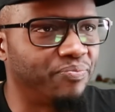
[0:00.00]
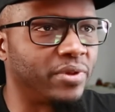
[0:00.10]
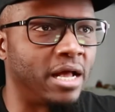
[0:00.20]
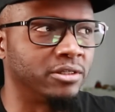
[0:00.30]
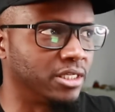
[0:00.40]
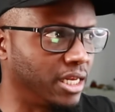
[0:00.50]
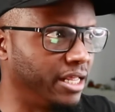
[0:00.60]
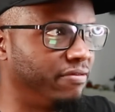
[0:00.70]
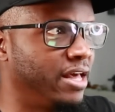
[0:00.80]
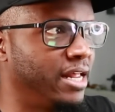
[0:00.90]
I'll just
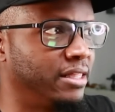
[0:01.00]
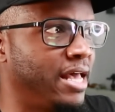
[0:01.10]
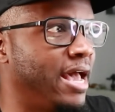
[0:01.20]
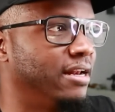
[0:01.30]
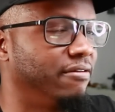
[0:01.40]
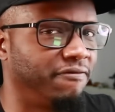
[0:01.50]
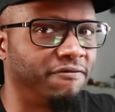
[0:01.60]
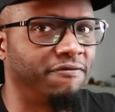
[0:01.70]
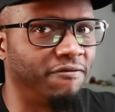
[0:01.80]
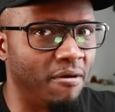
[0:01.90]
leave that at that
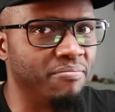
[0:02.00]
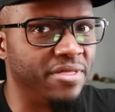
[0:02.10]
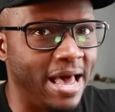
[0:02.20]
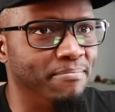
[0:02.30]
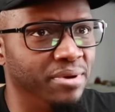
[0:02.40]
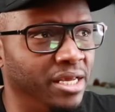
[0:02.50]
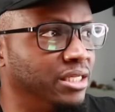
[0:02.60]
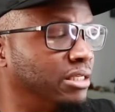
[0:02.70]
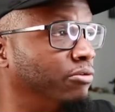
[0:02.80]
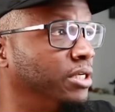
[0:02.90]
from that being
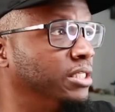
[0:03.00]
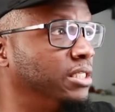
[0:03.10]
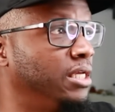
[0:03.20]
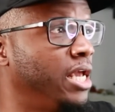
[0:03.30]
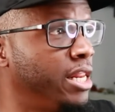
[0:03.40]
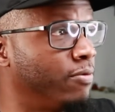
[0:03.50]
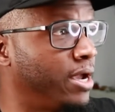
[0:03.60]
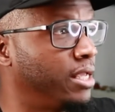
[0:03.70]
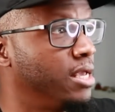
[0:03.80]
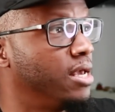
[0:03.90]
so easy. Anyway,